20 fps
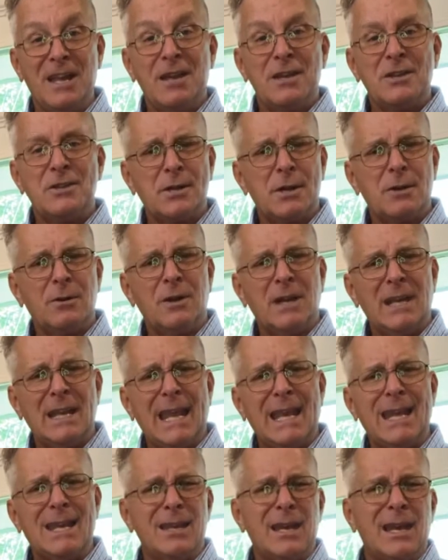So
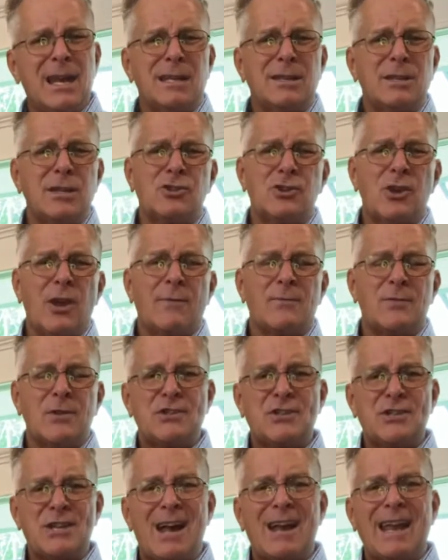again, not that you have to
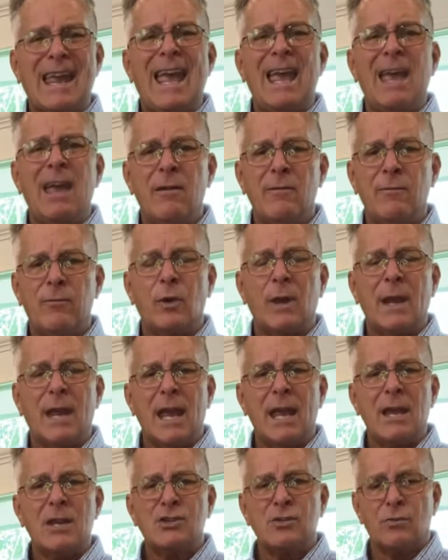stock every
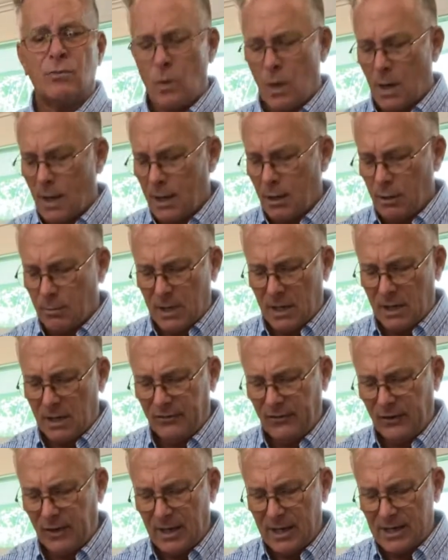gauge of wire,
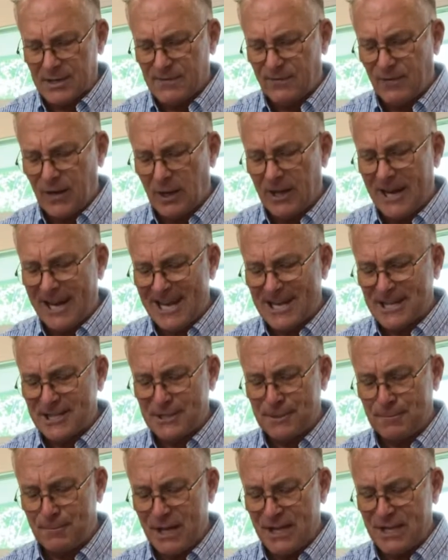because that gets very
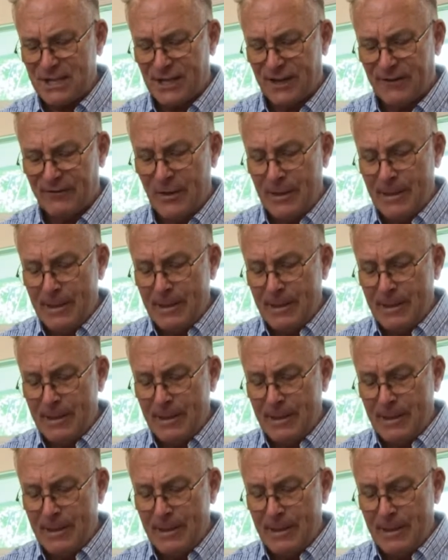expensive,